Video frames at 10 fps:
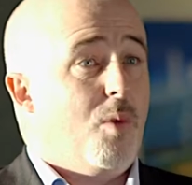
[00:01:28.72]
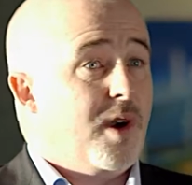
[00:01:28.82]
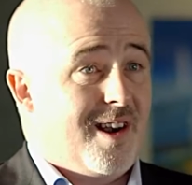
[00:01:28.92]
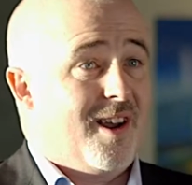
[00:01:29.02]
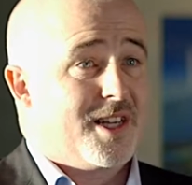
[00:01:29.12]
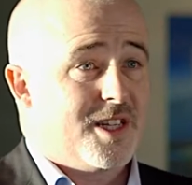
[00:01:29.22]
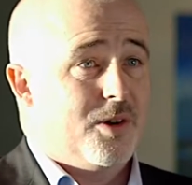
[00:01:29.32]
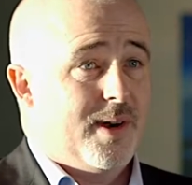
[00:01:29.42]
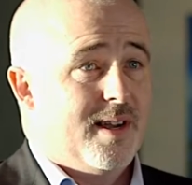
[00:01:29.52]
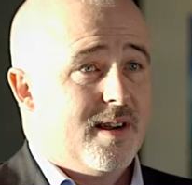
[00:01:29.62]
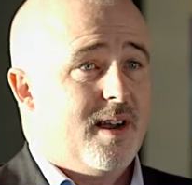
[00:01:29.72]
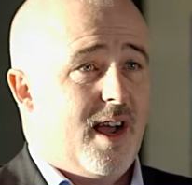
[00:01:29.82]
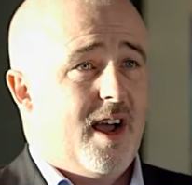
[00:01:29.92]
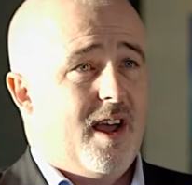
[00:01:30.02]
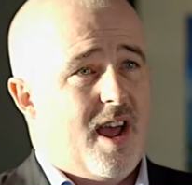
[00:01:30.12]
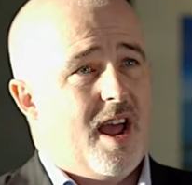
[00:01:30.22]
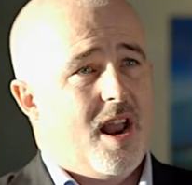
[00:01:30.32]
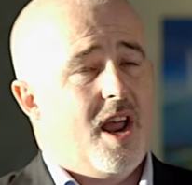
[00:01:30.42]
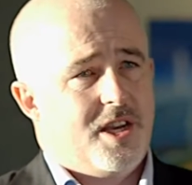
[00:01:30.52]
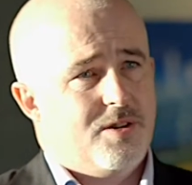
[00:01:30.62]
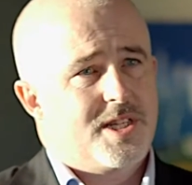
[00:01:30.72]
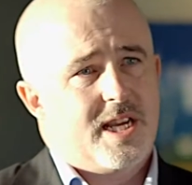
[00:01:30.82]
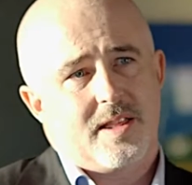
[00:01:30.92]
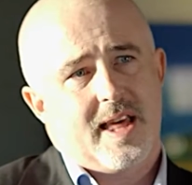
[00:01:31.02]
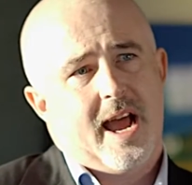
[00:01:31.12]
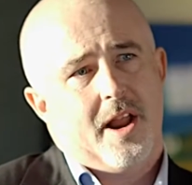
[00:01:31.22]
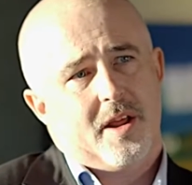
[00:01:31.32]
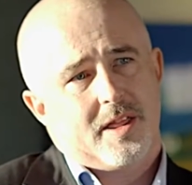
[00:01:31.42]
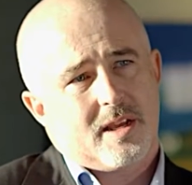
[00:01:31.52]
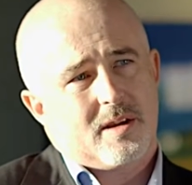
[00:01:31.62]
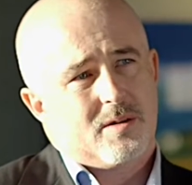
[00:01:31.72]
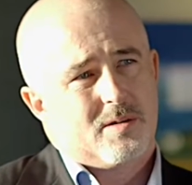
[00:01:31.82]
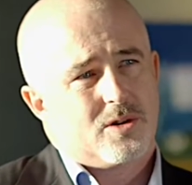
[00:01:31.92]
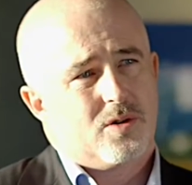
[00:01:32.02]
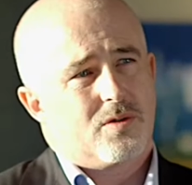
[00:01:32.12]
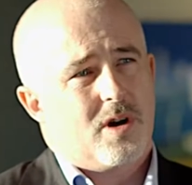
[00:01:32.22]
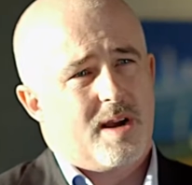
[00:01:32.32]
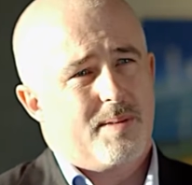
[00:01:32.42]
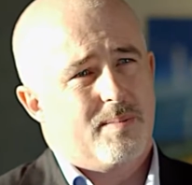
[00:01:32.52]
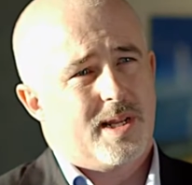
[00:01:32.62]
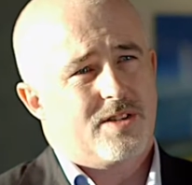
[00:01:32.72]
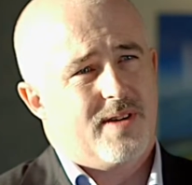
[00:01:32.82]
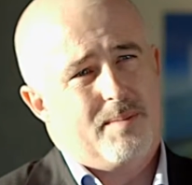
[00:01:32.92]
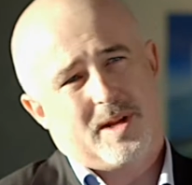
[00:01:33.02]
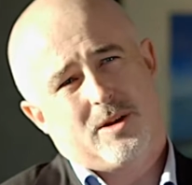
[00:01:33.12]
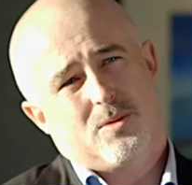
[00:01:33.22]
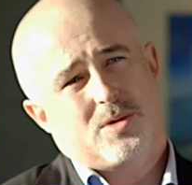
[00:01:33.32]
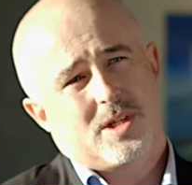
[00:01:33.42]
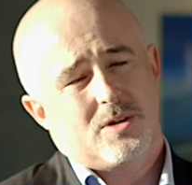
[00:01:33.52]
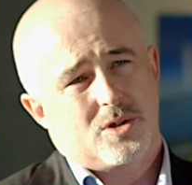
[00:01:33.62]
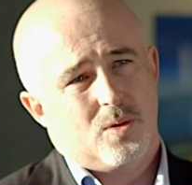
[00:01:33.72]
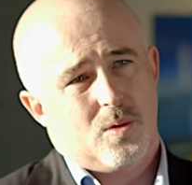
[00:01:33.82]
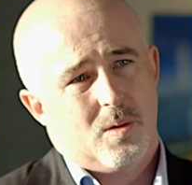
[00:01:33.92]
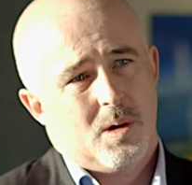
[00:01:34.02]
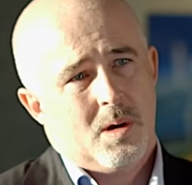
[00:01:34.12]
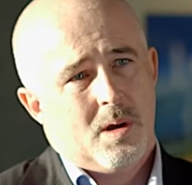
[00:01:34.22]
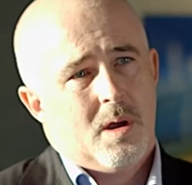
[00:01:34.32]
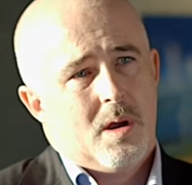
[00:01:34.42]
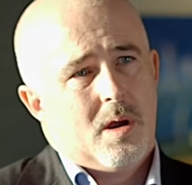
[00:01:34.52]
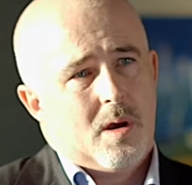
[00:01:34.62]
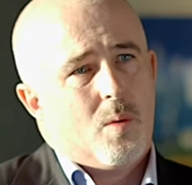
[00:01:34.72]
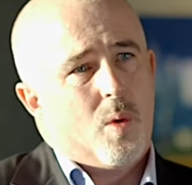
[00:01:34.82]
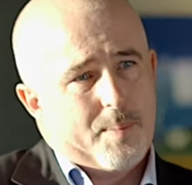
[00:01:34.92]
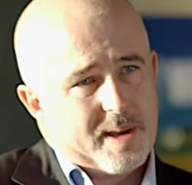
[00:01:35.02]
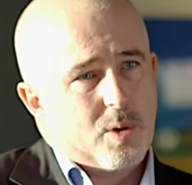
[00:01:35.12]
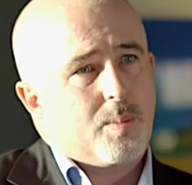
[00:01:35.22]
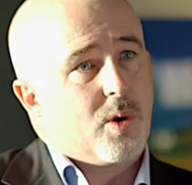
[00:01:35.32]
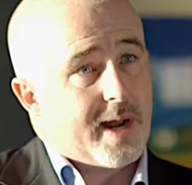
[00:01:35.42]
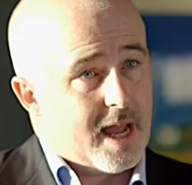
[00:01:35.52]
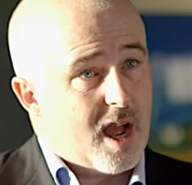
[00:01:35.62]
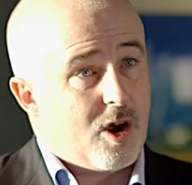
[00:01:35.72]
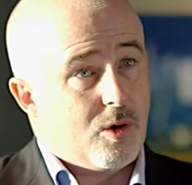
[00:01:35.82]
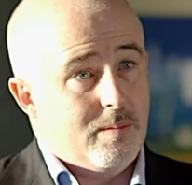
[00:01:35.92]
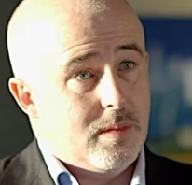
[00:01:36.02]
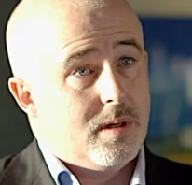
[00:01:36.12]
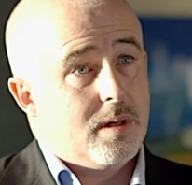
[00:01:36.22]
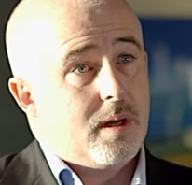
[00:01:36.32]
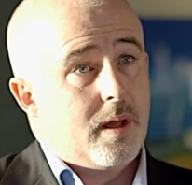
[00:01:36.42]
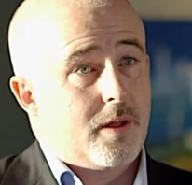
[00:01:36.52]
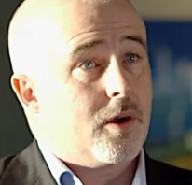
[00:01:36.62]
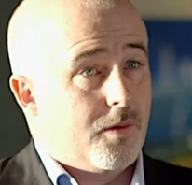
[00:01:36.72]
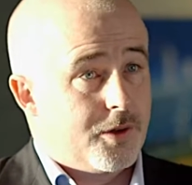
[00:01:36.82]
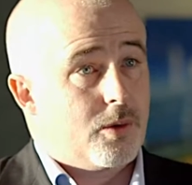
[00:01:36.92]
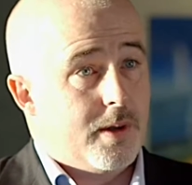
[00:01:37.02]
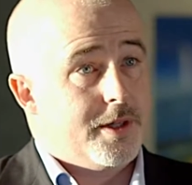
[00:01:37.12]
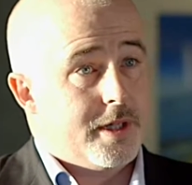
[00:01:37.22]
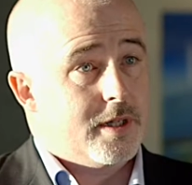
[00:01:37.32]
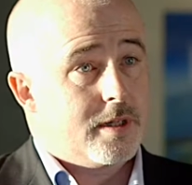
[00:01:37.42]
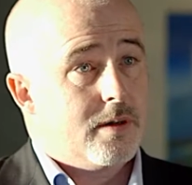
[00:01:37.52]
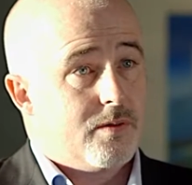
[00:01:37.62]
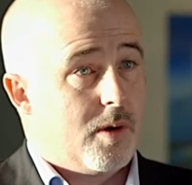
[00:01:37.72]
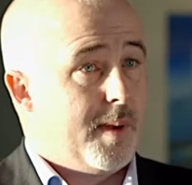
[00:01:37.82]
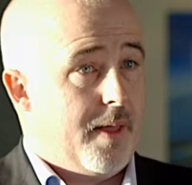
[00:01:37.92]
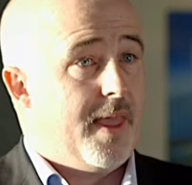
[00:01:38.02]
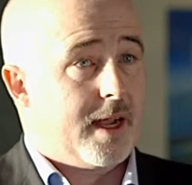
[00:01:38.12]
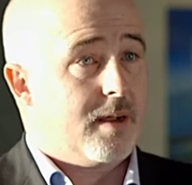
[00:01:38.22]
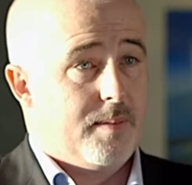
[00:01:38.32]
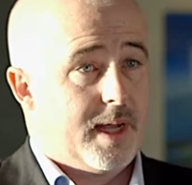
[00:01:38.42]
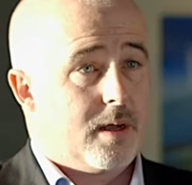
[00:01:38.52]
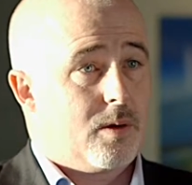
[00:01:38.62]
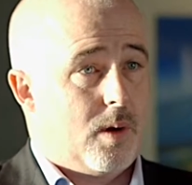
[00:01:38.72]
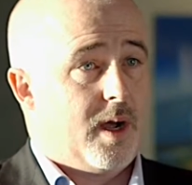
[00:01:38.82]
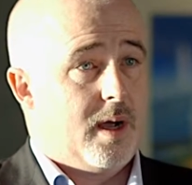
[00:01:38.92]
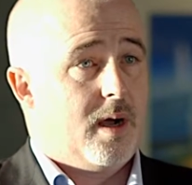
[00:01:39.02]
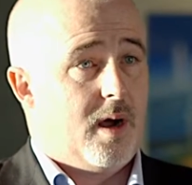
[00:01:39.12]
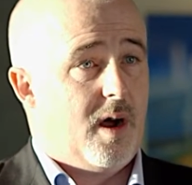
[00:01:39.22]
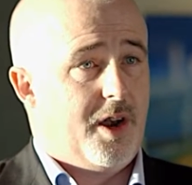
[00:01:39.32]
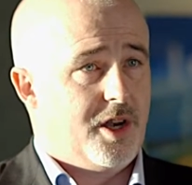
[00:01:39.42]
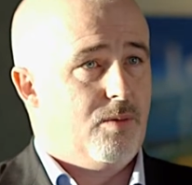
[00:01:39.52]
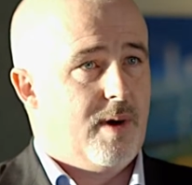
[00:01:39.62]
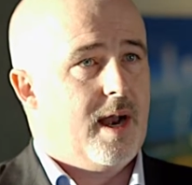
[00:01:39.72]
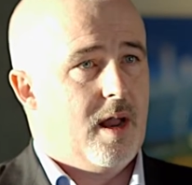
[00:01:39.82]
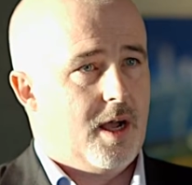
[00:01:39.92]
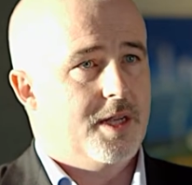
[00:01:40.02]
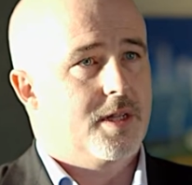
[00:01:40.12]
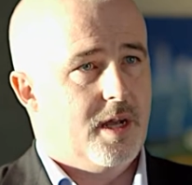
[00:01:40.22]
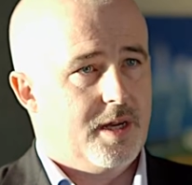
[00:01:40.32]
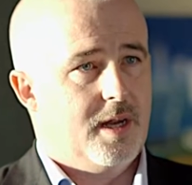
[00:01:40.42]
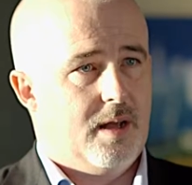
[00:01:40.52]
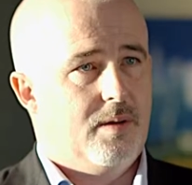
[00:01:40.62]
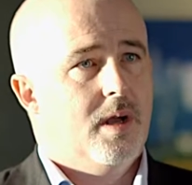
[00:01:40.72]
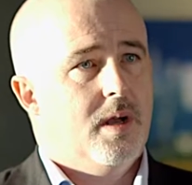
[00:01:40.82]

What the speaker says: wouldn't like to do it, and you see that, and I think sort of growing up in a police family, you also saw what people bring home, the consequences from it, and that can be quite hard, and you realise that, you know,